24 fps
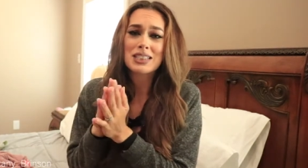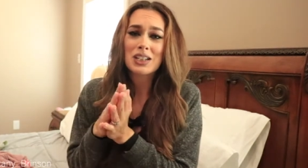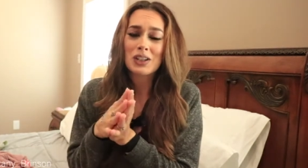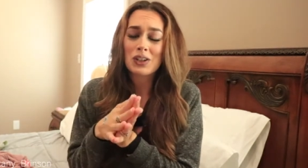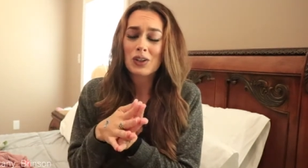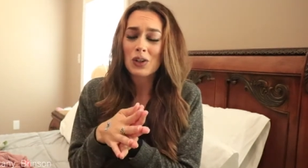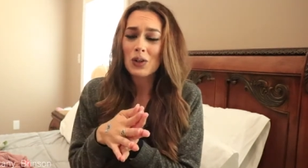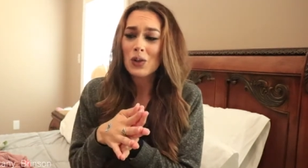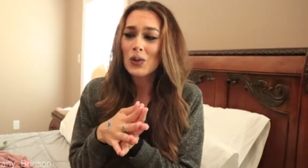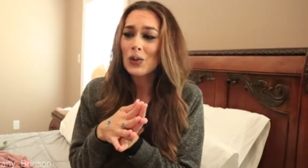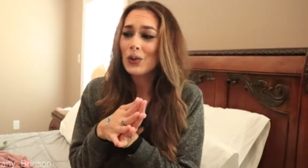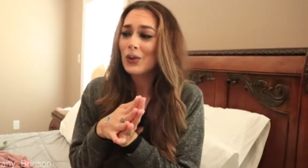are
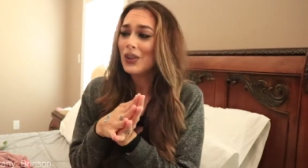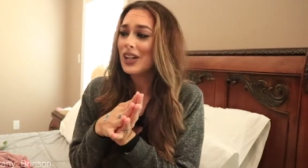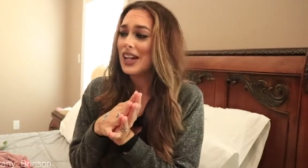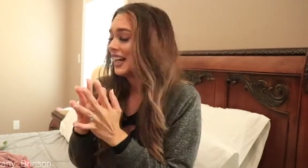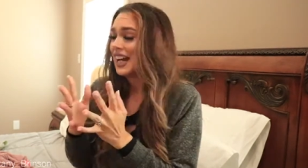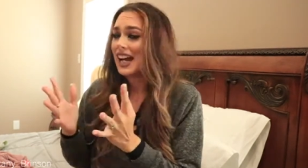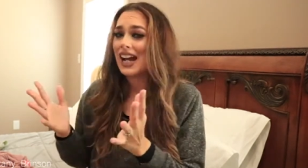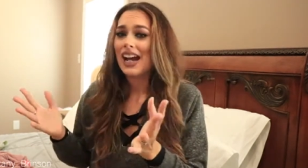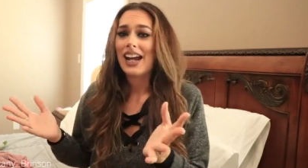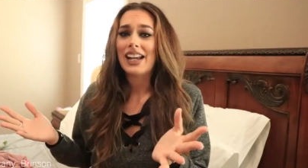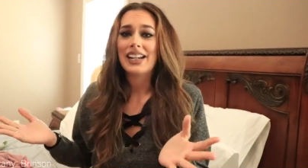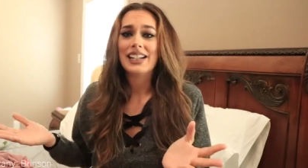cold.
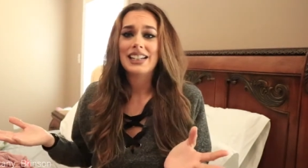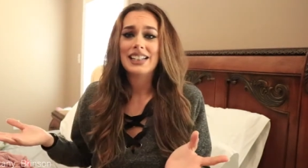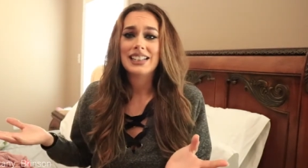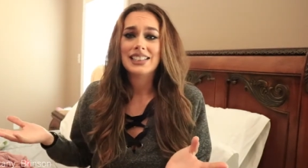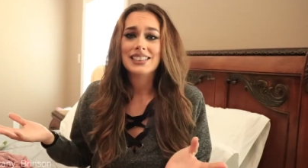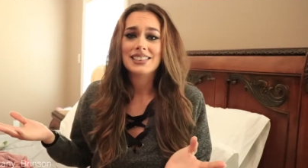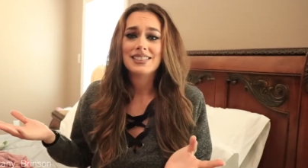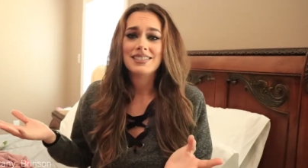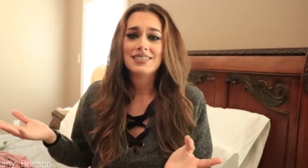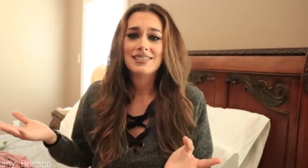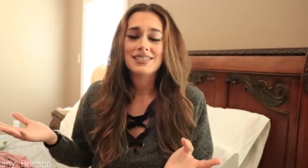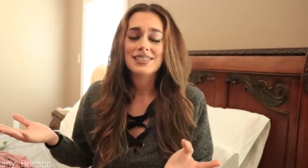I
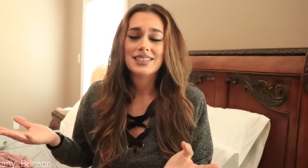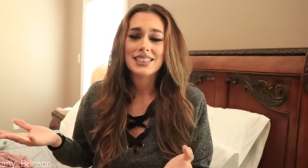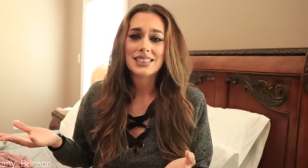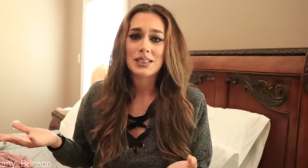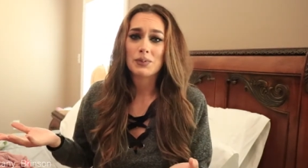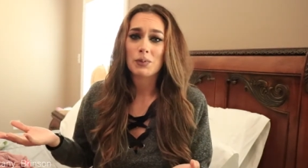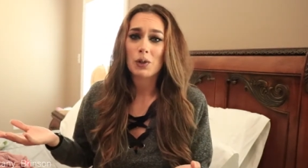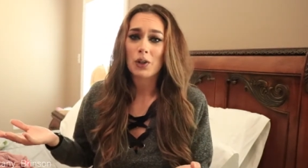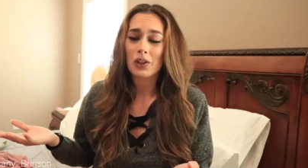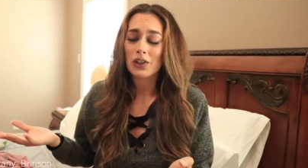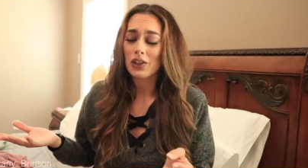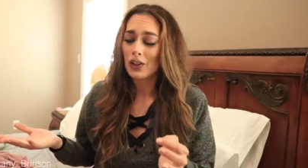need some
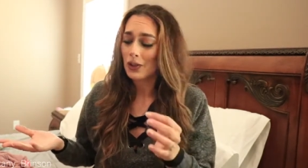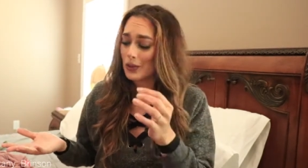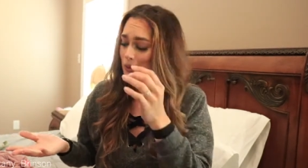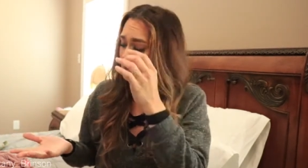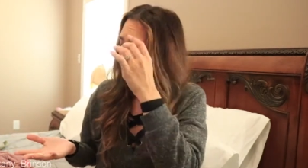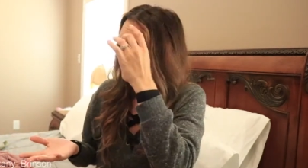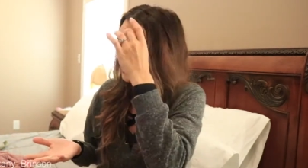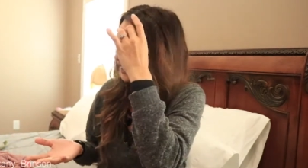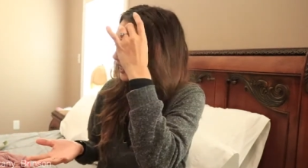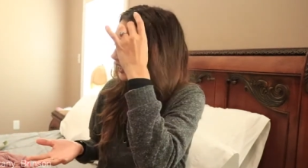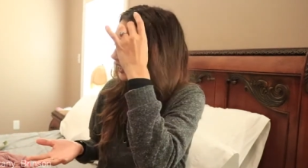more clothes,